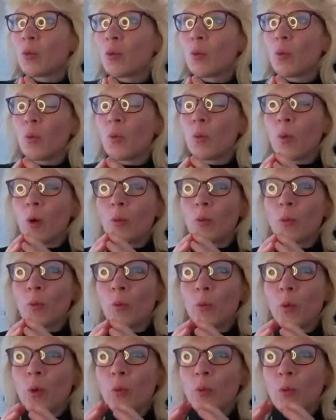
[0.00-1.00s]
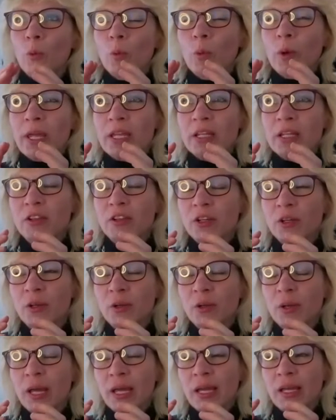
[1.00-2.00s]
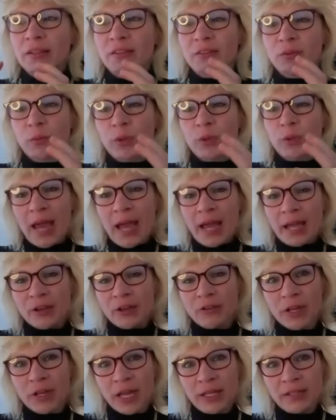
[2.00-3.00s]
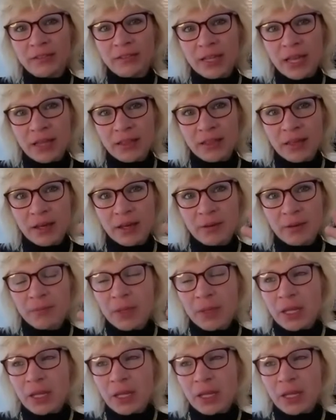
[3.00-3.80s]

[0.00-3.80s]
What we do is we aggregate together.